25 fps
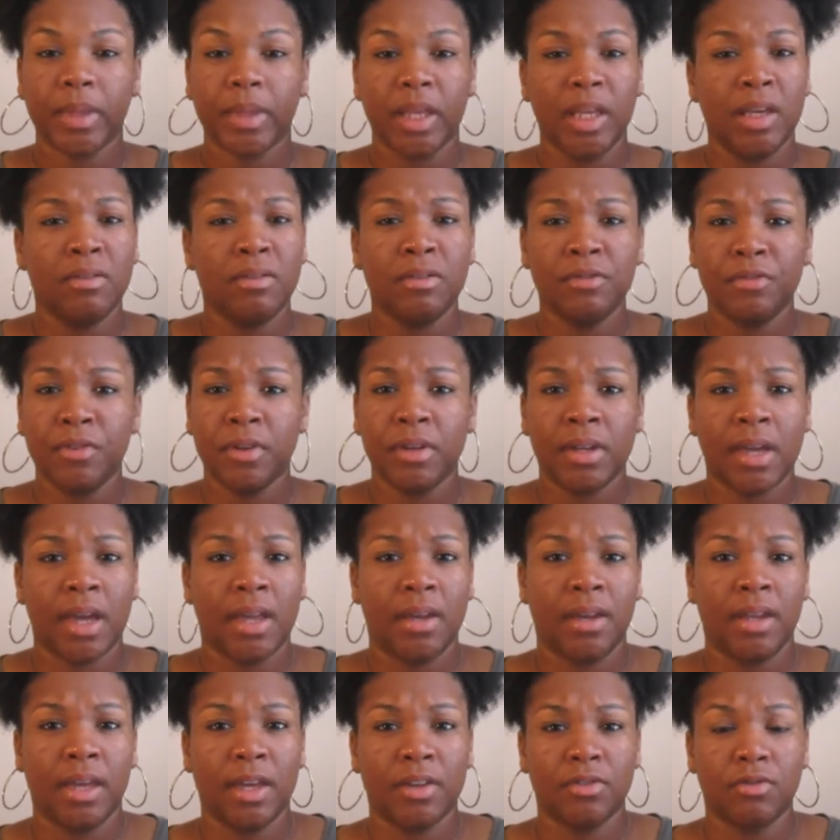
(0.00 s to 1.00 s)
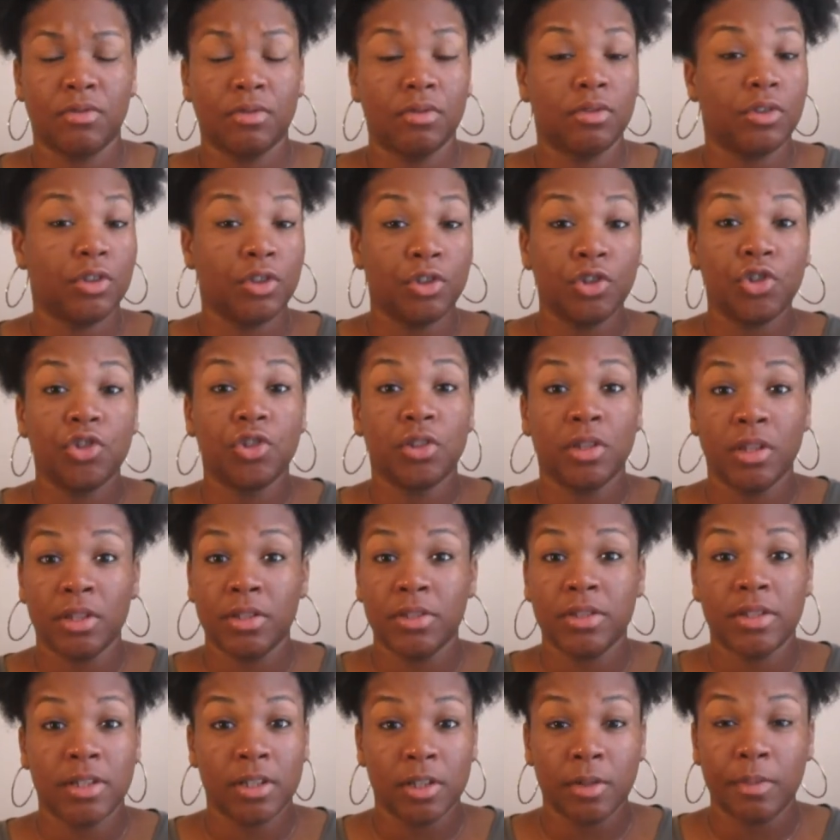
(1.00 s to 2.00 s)
even if you're not natural you should
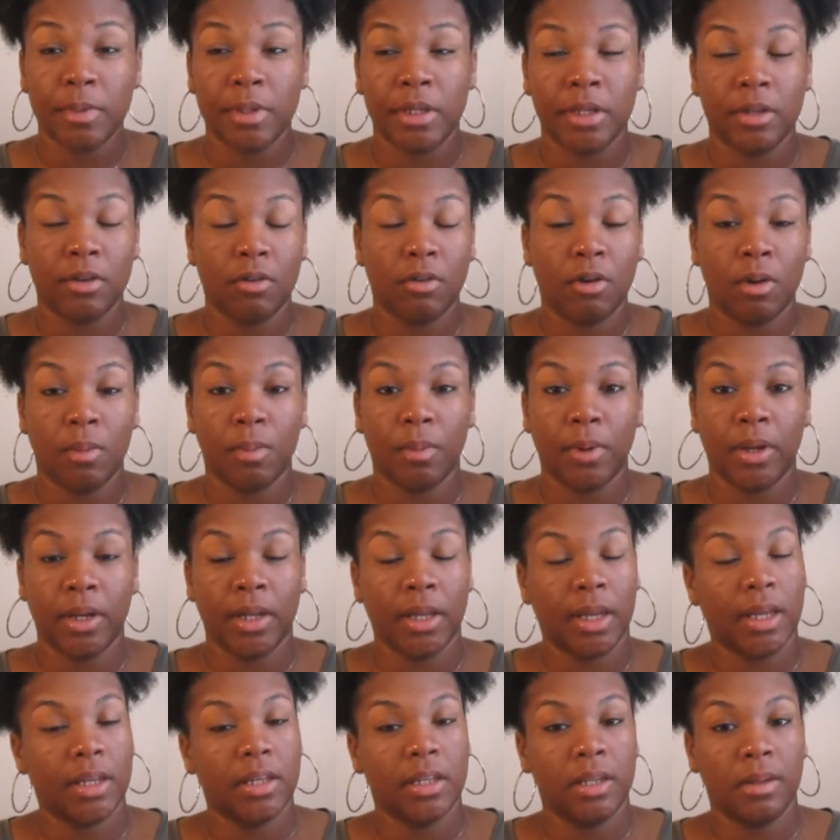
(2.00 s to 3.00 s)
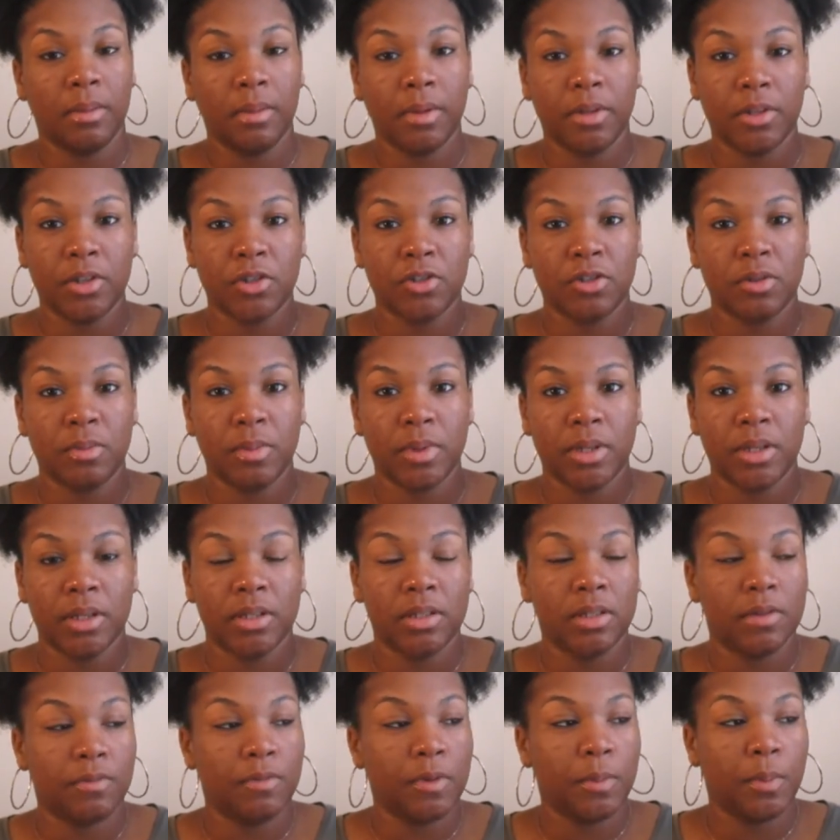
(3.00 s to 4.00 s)
still be incorporating a deep conditioner
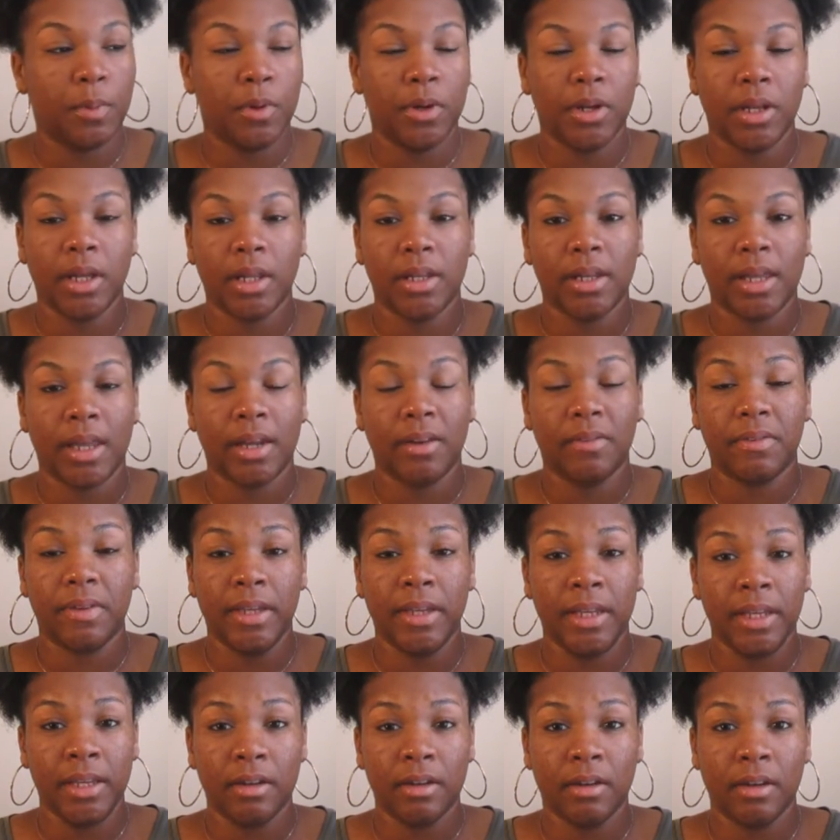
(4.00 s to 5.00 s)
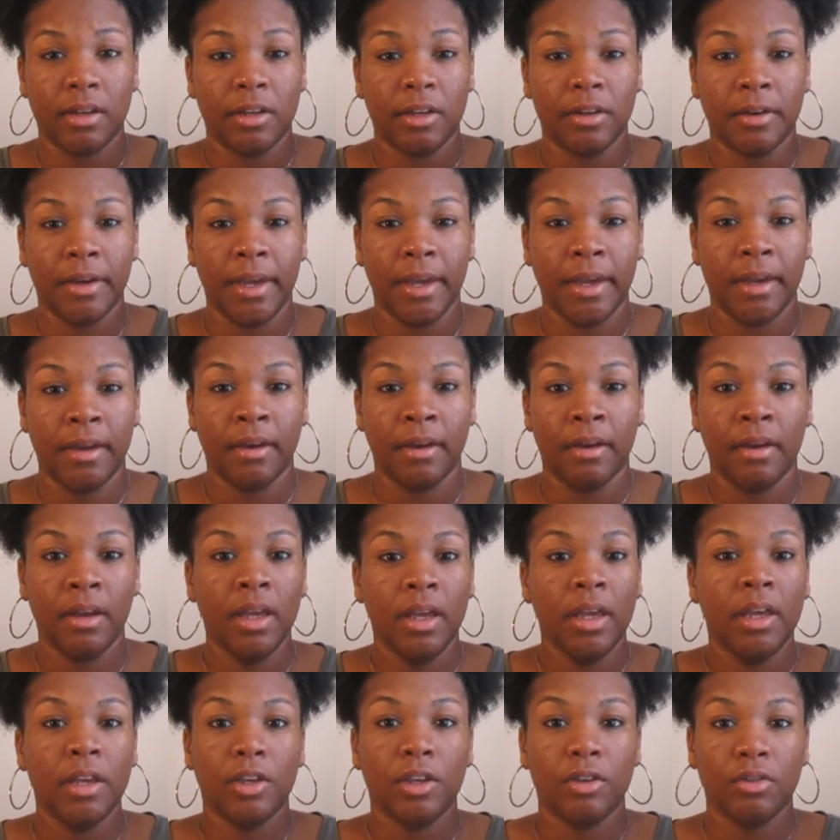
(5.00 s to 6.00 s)
because if you're putting a lot of heat on your hair
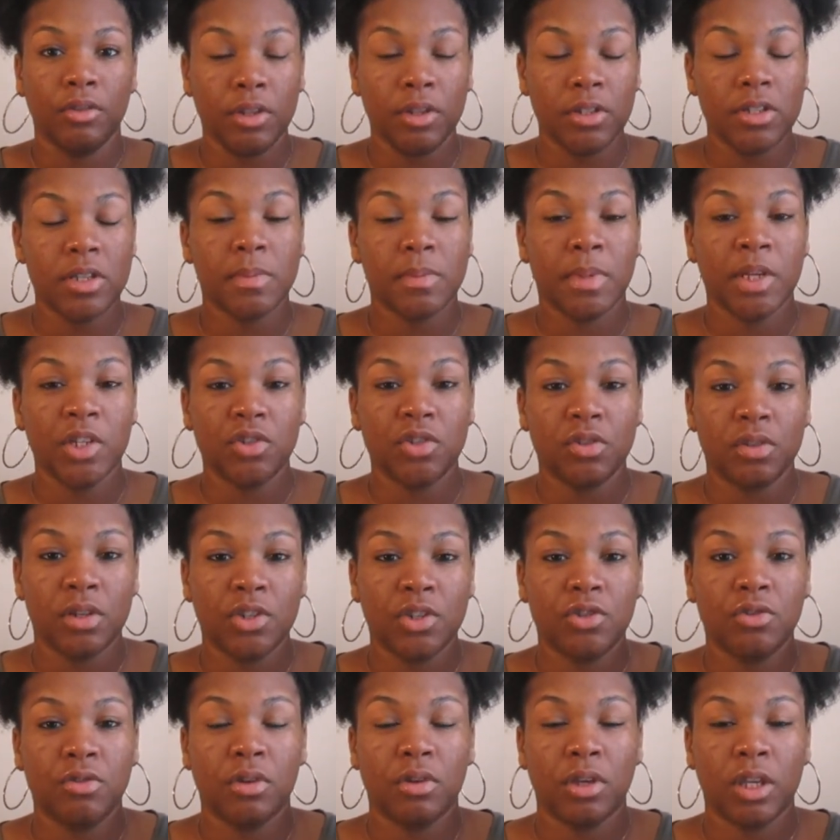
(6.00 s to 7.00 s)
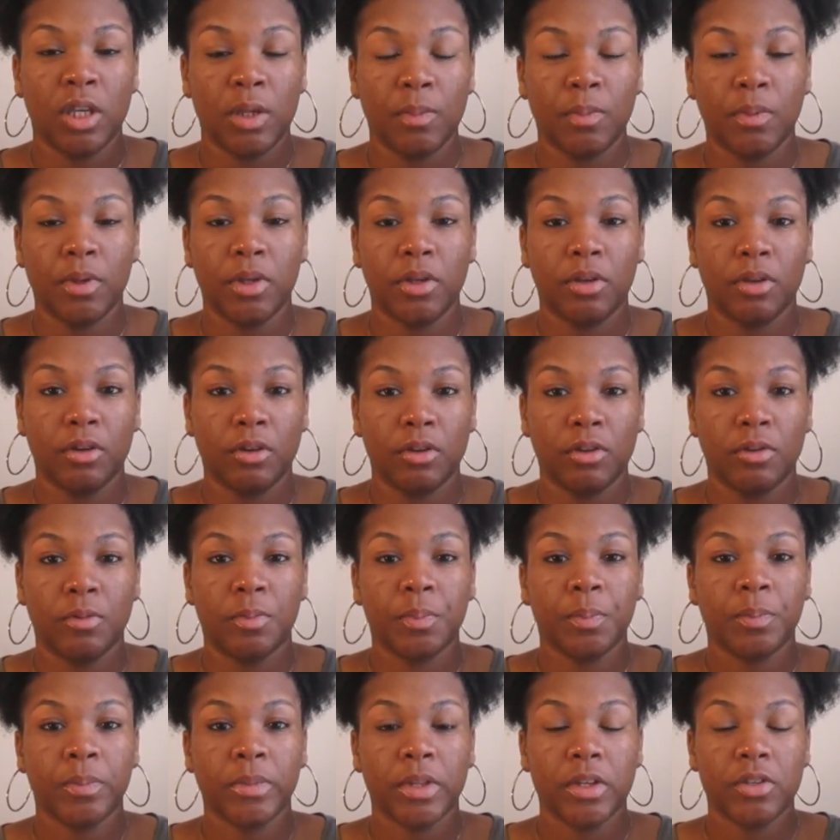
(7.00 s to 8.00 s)
you need to make sure that you're keeping your
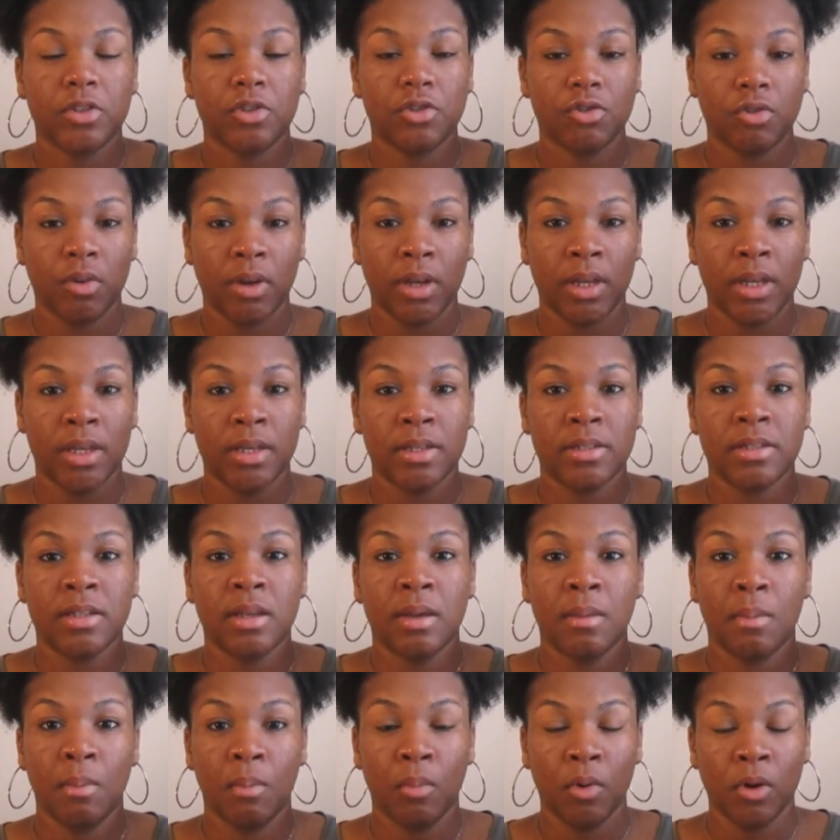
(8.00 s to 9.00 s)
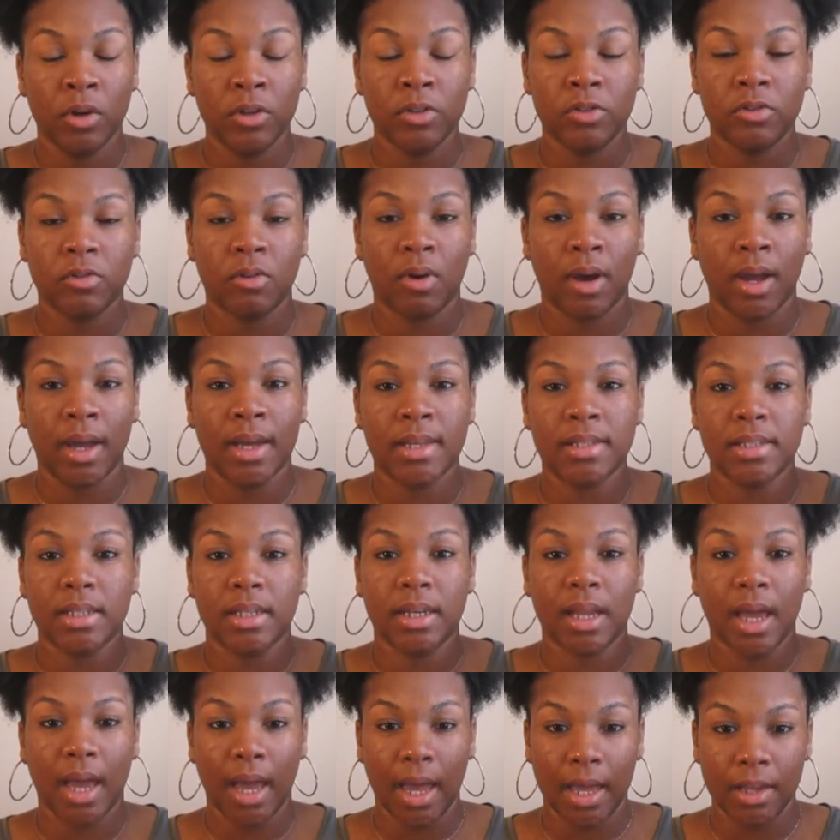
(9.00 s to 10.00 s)
strands moisturized
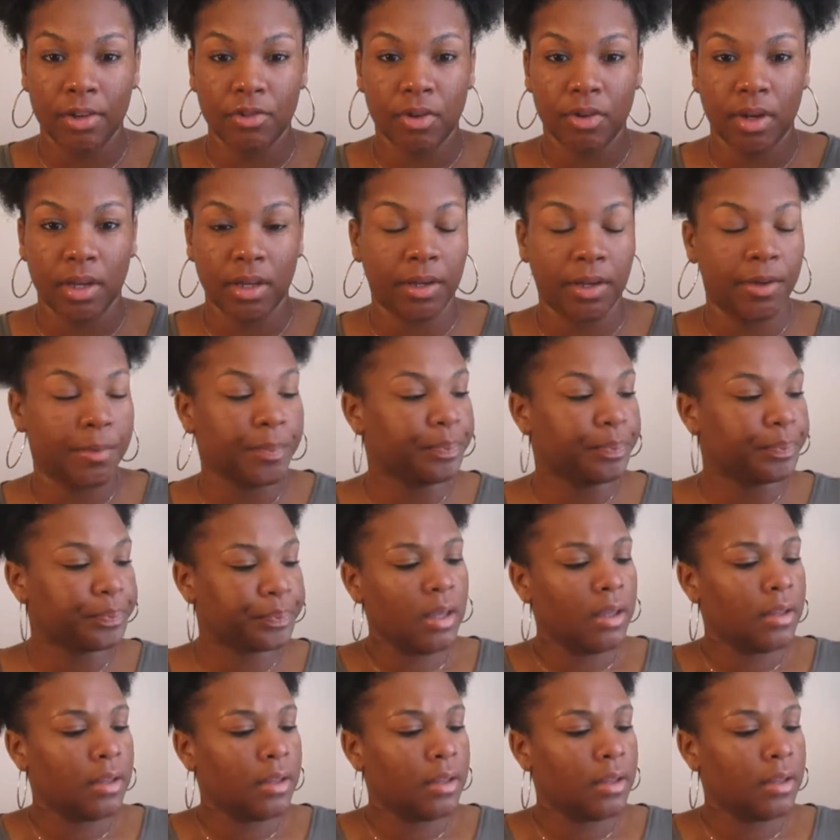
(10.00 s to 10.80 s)
and hydrated